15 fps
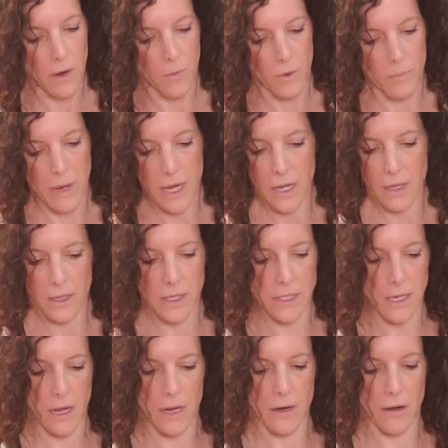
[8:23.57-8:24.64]
We're baking this
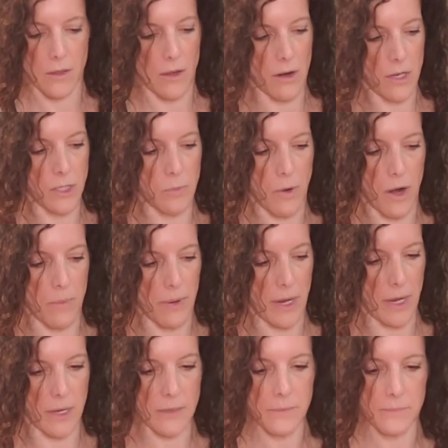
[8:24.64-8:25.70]
on our large bar
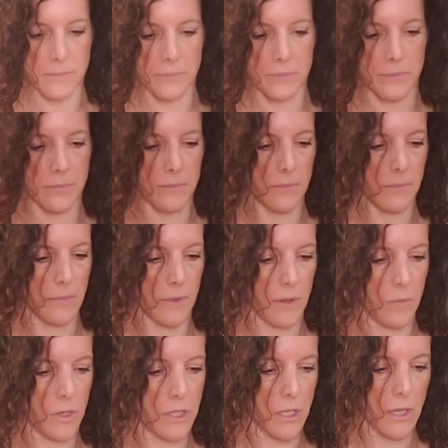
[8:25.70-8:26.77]
pan,
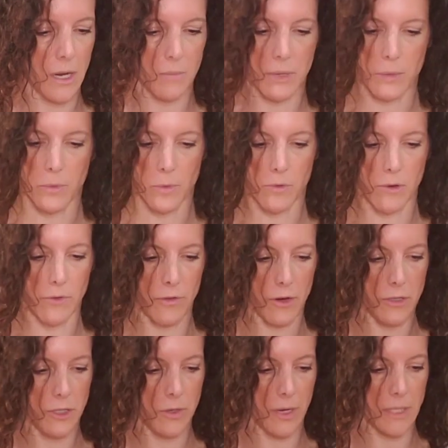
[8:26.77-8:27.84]
which a lot of people would refer
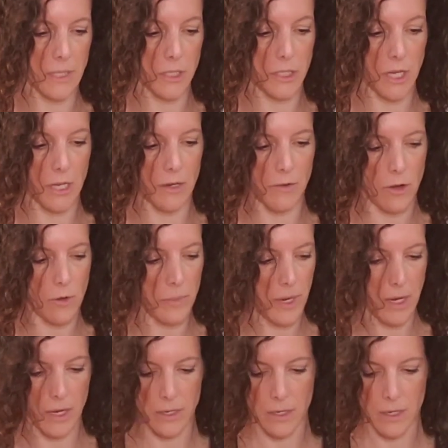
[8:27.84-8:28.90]
to as a jelly roll
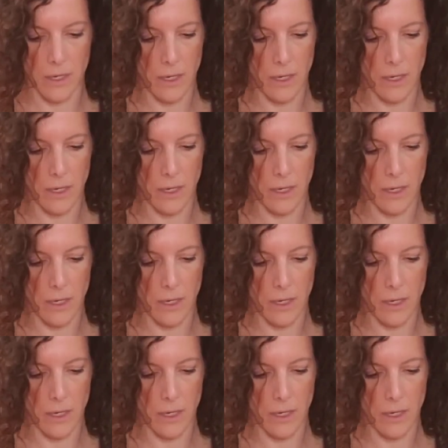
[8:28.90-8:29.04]
pan.